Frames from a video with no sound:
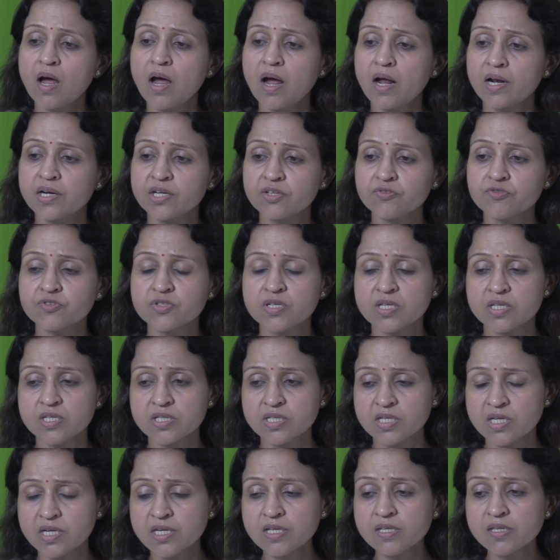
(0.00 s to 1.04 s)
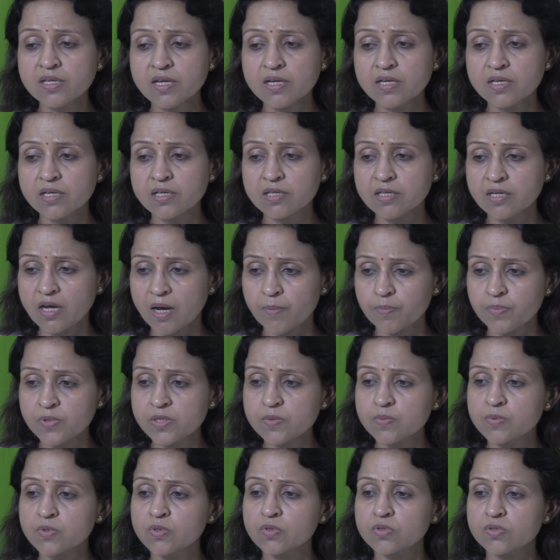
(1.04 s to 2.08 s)
and if sustained, then it
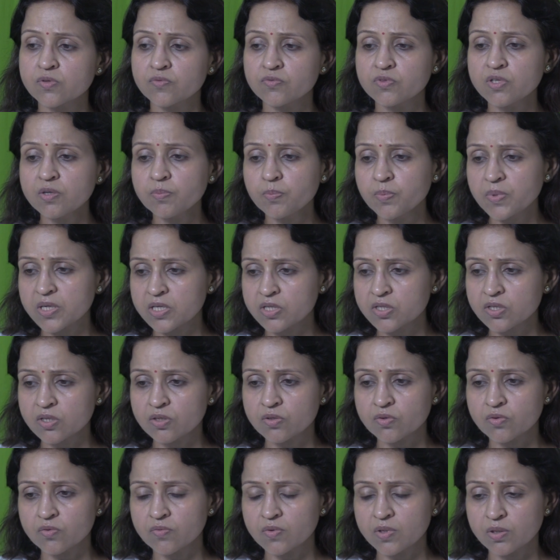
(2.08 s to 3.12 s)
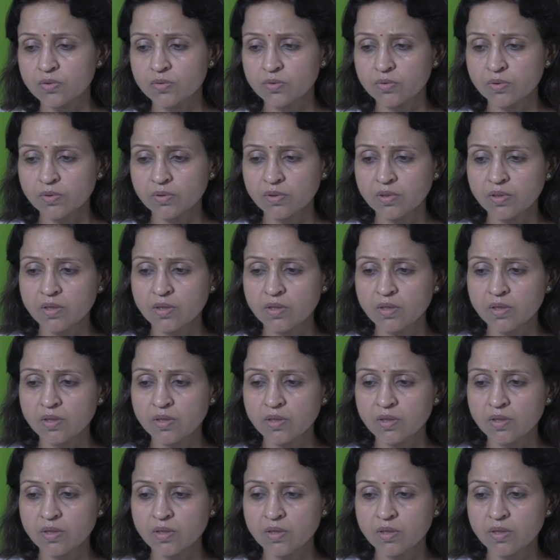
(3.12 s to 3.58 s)
happens because of the pressure overload.